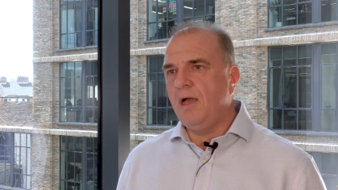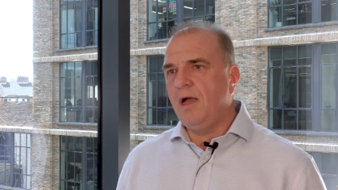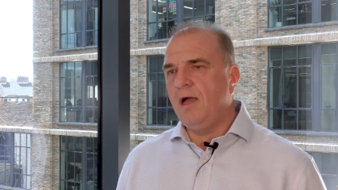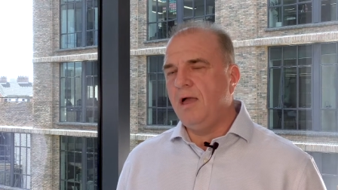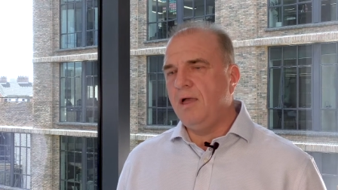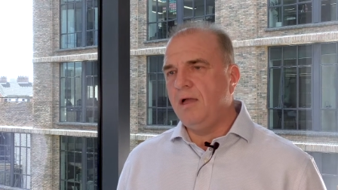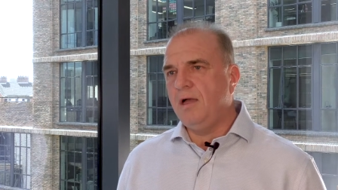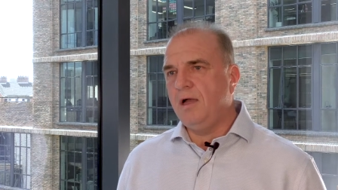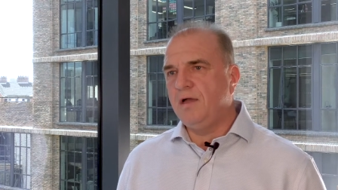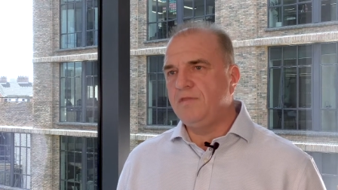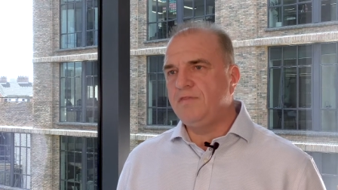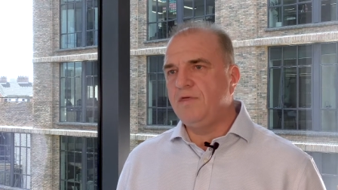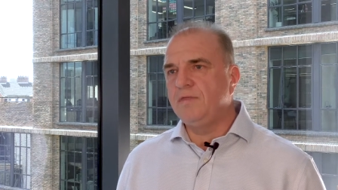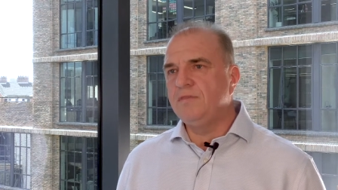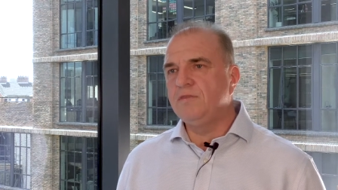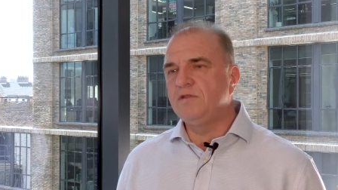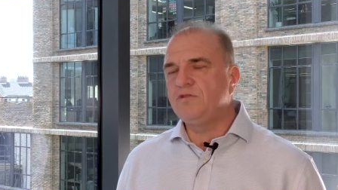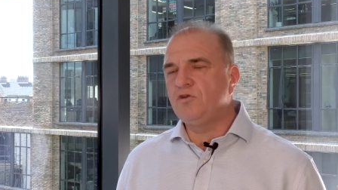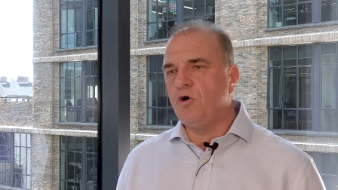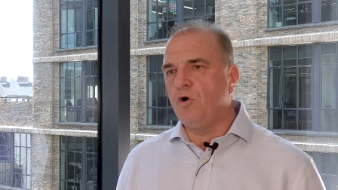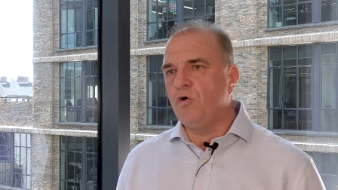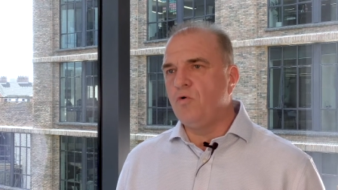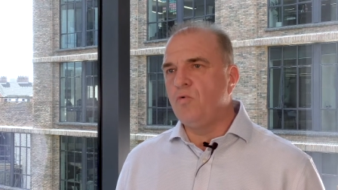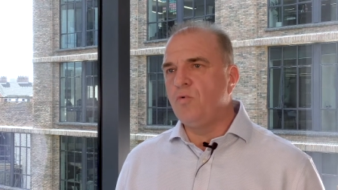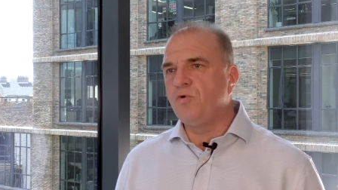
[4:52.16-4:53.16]
I think there's
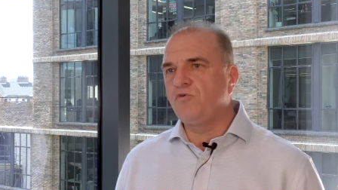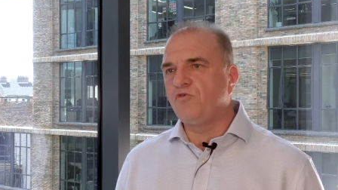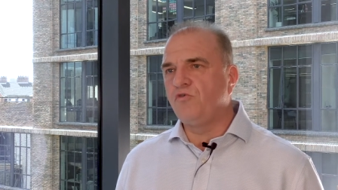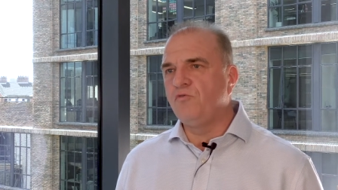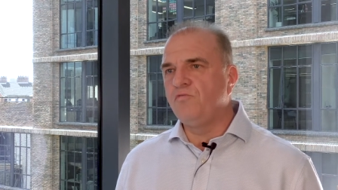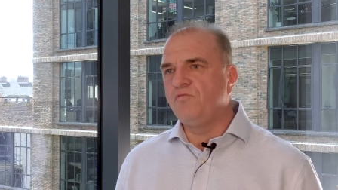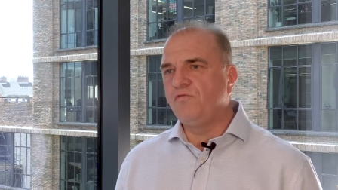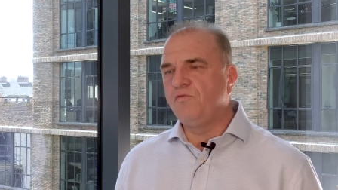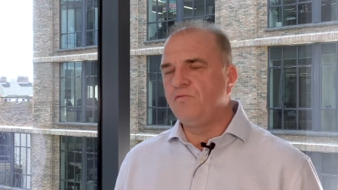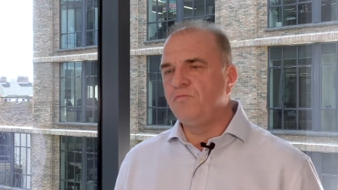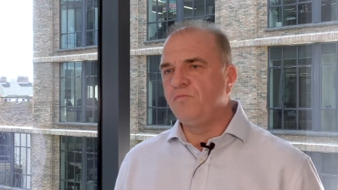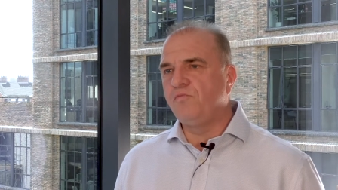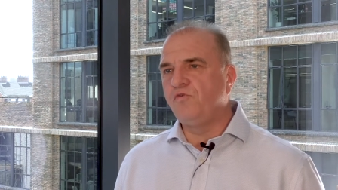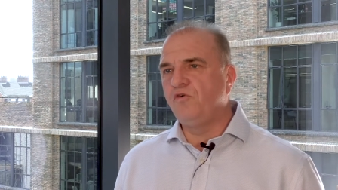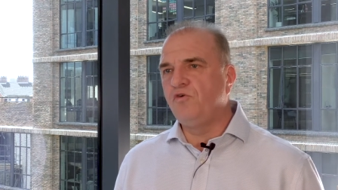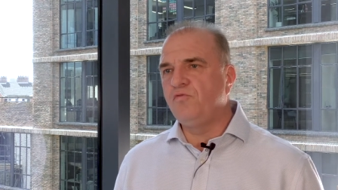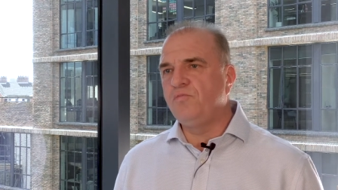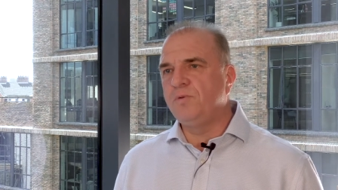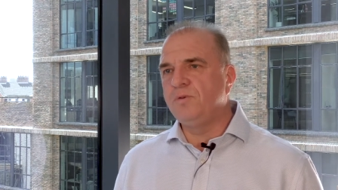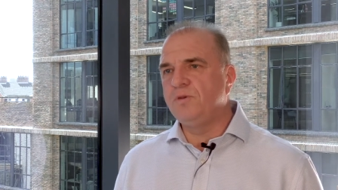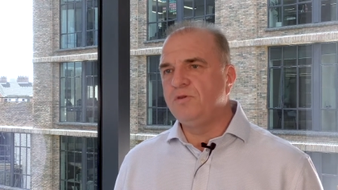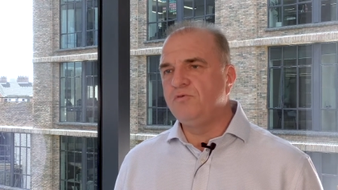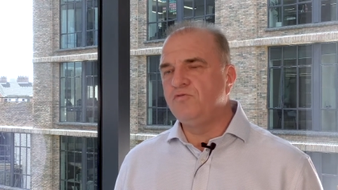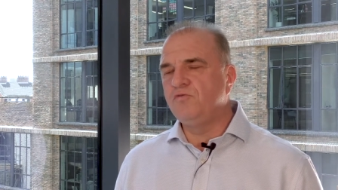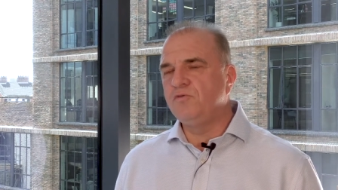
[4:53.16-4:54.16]
always room for
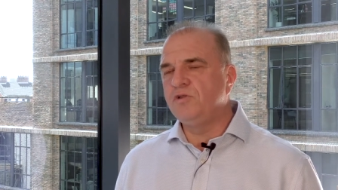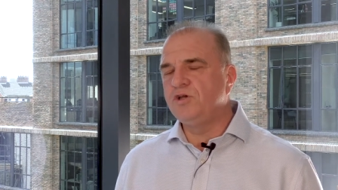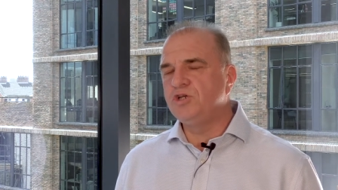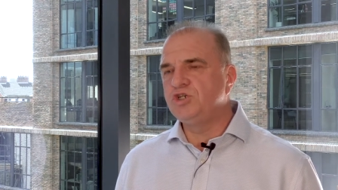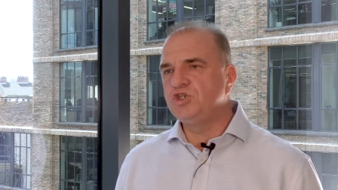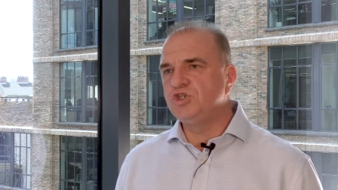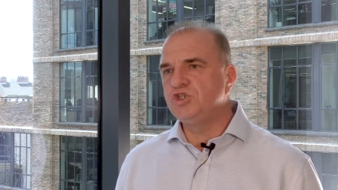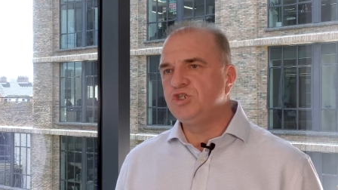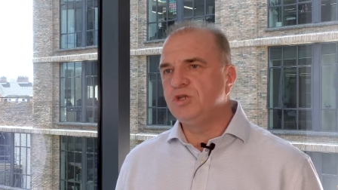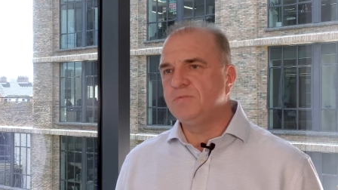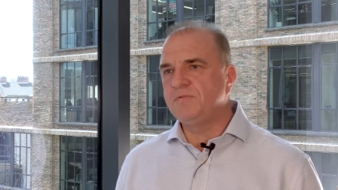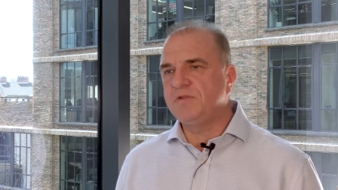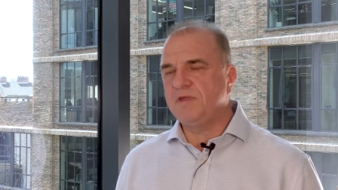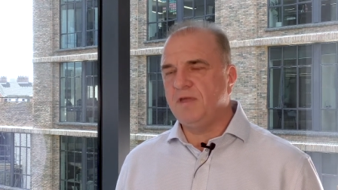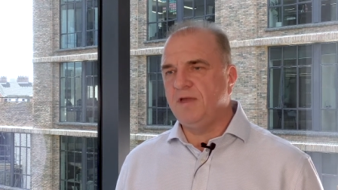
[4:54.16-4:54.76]
improvement in relationships.